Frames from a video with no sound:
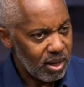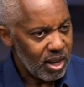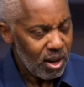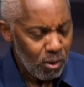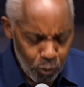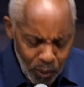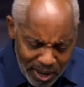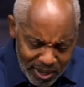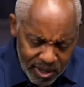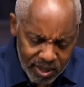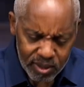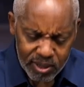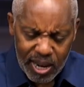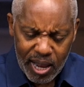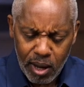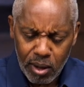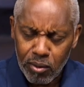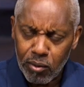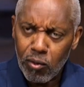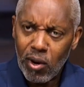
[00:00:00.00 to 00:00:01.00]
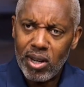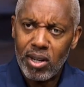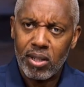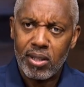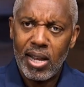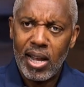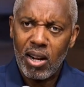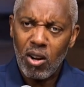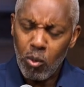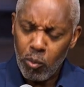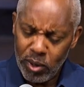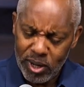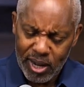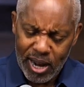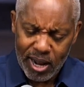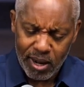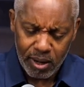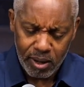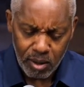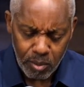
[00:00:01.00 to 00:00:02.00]
I write this down. I hope we
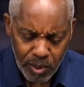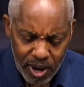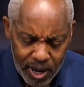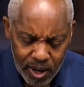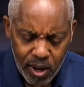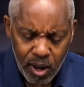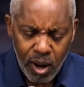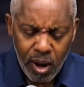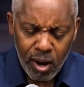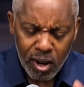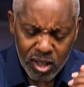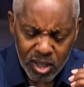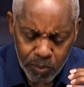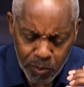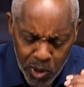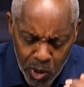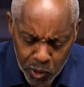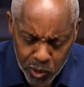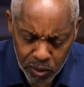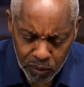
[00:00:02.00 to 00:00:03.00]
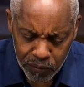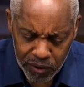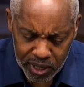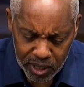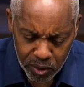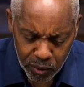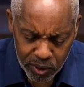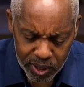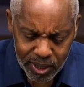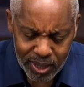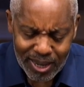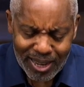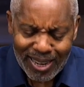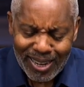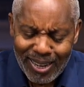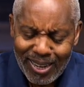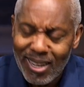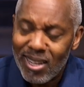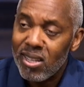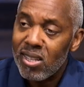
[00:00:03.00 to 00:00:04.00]
got it in the back. Spiritual victory
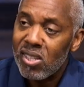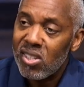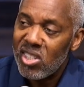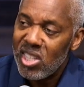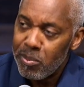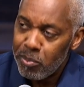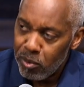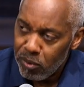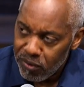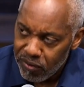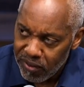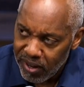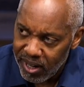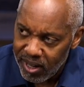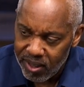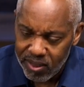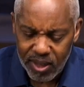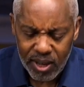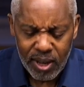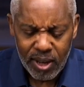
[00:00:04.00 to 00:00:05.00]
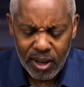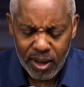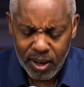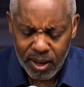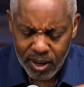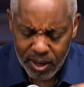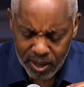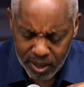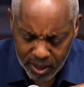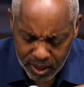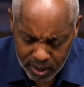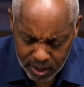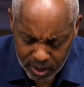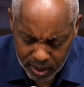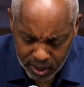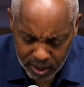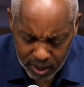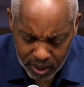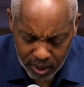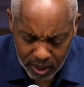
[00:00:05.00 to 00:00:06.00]
is simple faith
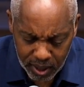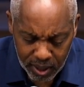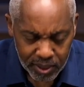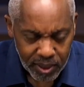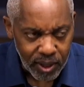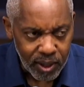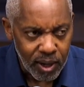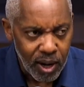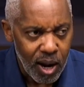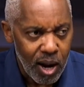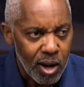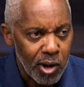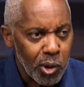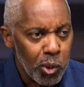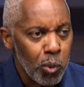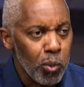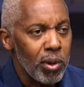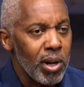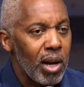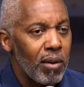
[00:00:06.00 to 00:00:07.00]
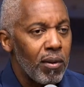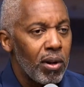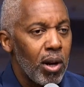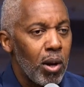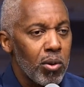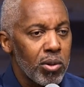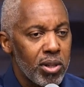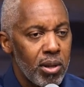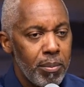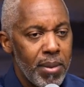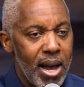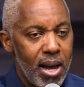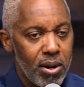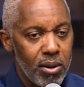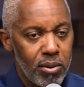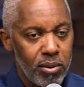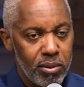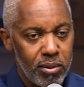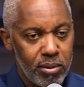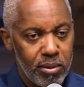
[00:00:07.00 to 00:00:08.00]
in the God who never lost a
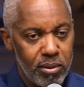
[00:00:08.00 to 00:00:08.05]
battle.